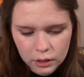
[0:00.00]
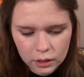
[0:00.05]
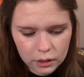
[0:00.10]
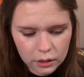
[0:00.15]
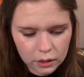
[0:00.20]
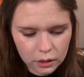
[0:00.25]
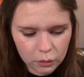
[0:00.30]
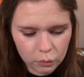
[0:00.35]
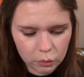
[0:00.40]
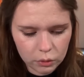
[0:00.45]

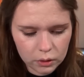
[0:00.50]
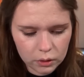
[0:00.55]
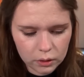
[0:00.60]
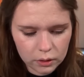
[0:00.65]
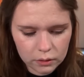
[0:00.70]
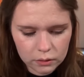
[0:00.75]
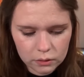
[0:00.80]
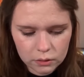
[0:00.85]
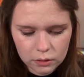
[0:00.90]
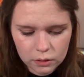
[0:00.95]
then I
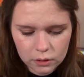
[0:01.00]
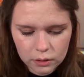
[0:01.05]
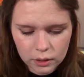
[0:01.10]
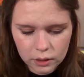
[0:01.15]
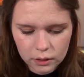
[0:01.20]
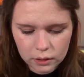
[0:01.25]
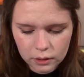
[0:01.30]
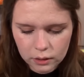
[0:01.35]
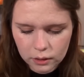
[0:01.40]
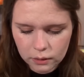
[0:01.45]
realized
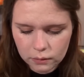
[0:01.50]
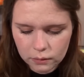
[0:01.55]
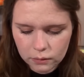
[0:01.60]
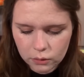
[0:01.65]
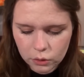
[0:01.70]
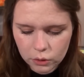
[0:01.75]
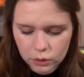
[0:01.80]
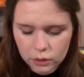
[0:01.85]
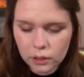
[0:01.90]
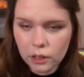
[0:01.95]
that I
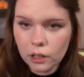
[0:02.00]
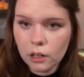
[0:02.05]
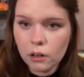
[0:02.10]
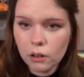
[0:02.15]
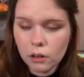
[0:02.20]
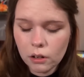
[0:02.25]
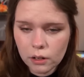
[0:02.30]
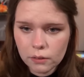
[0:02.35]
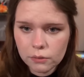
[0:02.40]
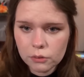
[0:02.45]
couldn't get it
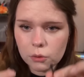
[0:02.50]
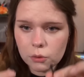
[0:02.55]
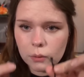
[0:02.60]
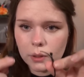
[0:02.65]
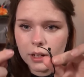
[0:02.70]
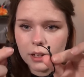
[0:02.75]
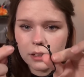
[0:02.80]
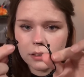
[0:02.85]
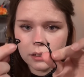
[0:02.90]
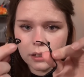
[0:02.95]
off, so I
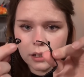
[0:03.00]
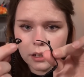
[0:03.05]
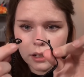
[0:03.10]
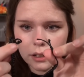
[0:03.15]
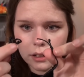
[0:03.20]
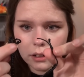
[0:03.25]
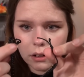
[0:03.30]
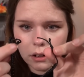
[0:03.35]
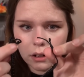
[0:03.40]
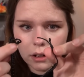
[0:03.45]
had to cut
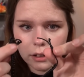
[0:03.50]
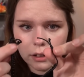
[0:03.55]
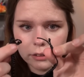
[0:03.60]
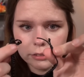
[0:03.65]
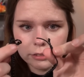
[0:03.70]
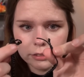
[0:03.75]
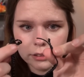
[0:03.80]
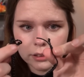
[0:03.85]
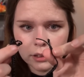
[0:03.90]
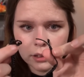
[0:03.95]
it
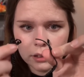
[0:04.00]
off